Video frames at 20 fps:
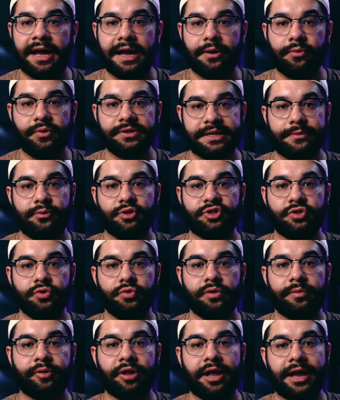I was able
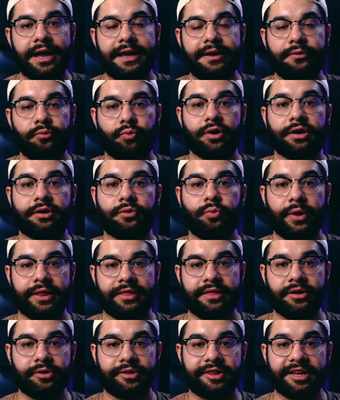to apply and work
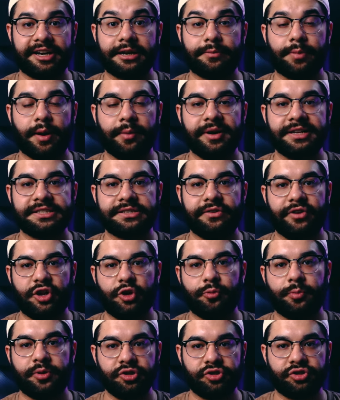with their athletic department as a
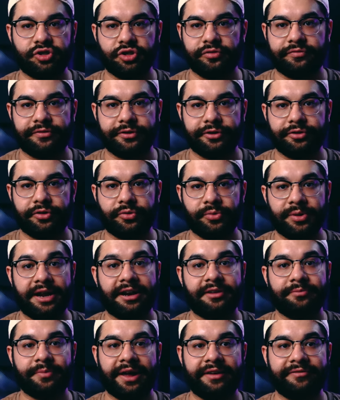video producer for three
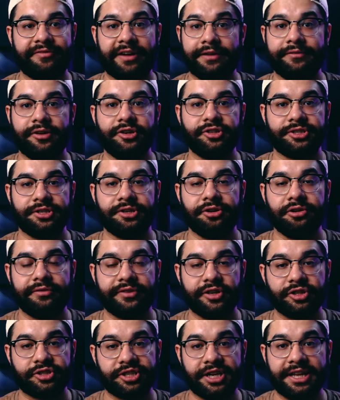out of my five years in
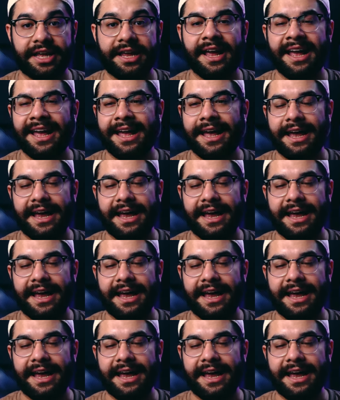university.